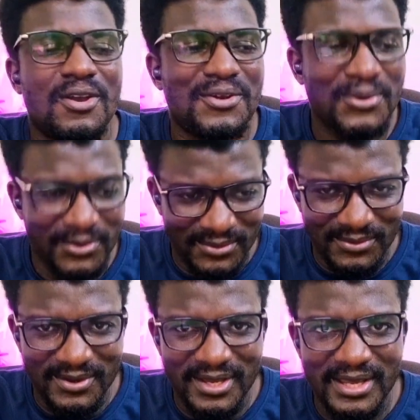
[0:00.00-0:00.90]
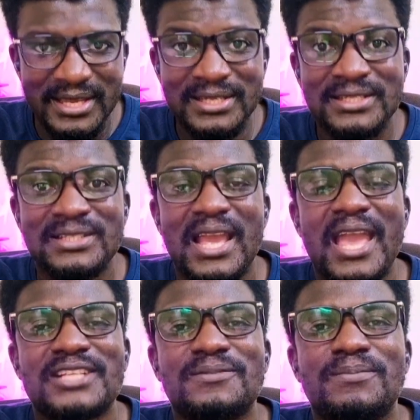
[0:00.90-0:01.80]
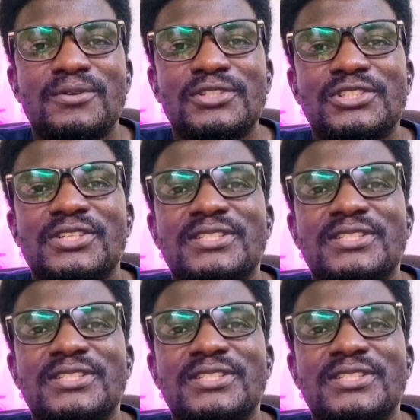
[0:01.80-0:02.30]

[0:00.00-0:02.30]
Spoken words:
No, in explosion